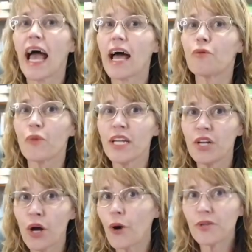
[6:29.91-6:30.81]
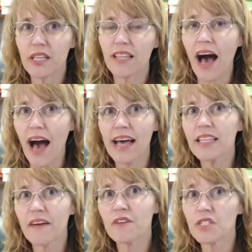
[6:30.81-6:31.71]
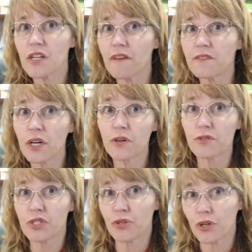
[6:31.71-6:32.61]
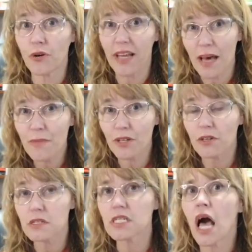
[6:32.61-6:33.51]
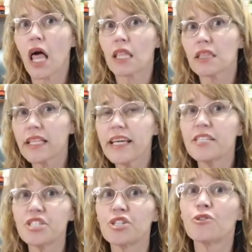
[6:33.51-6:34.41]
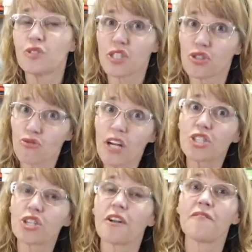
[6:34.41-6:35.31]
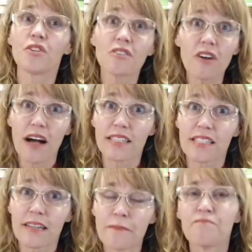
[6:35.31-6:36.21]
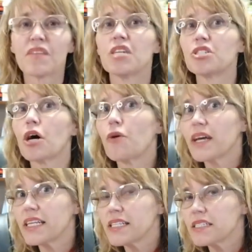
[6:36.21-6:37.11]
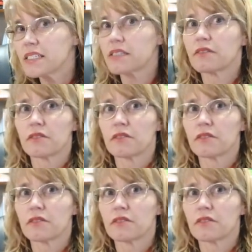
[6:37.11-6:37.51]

and we know that the high levels of those neurochemicals leads to destruction of neurons. So it is